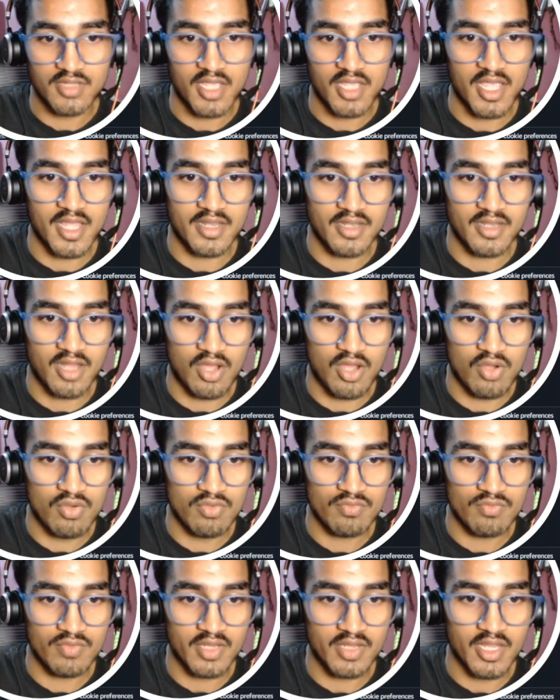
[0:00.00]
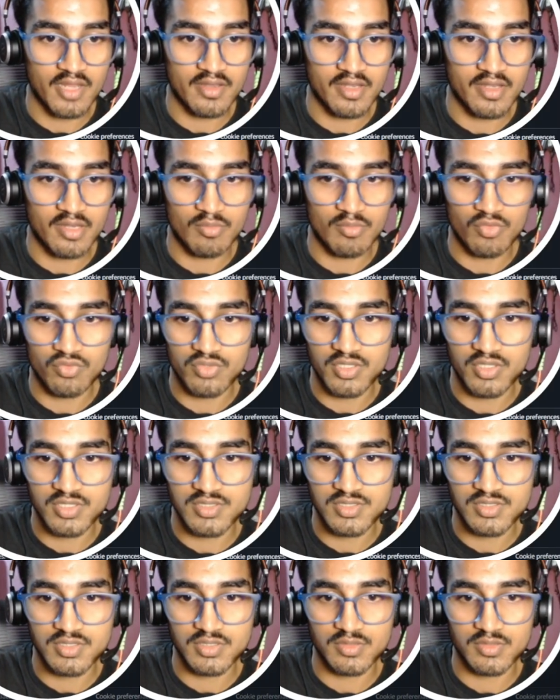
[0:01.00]
and now we can remove
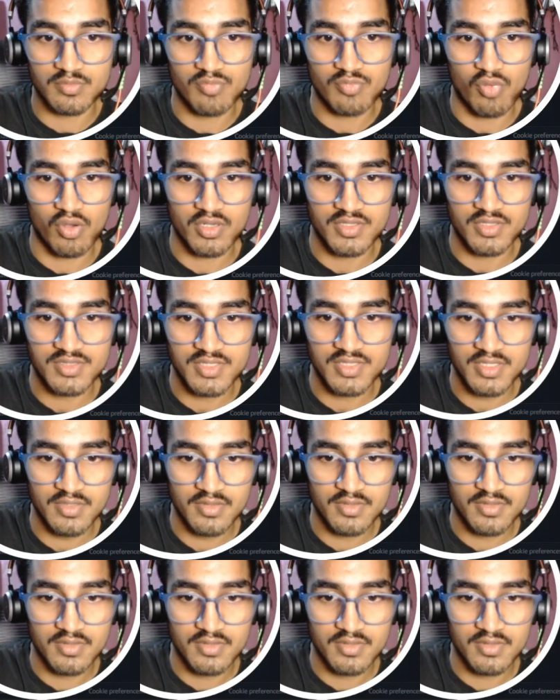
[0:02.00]
this policy.